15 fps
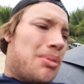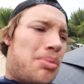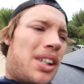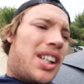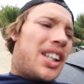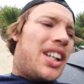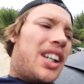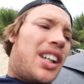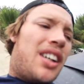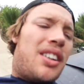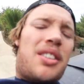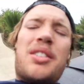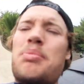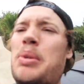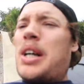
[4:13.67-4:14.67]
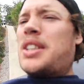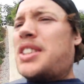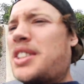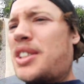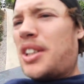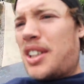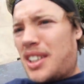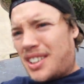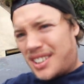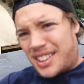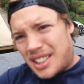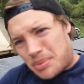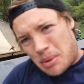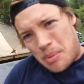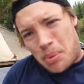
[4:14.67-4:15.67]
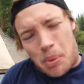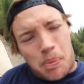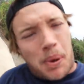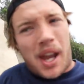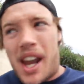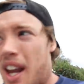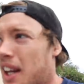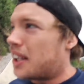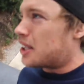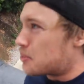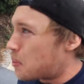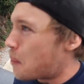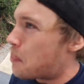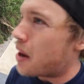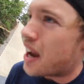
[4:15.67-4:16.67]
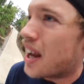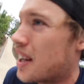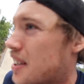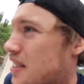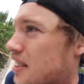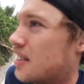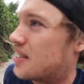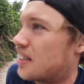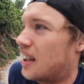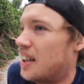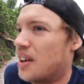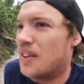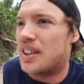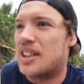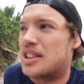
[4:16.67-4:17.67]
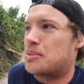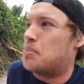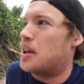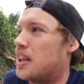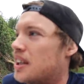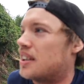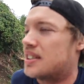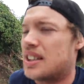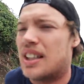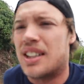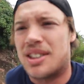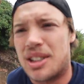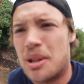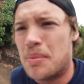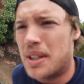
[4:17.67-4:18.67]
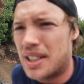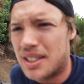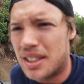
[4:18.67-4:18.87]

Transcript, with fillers: But uh, Barzy's got it. He's been prepared. He's prepared. He's can. I know he can spin it. He's done it so many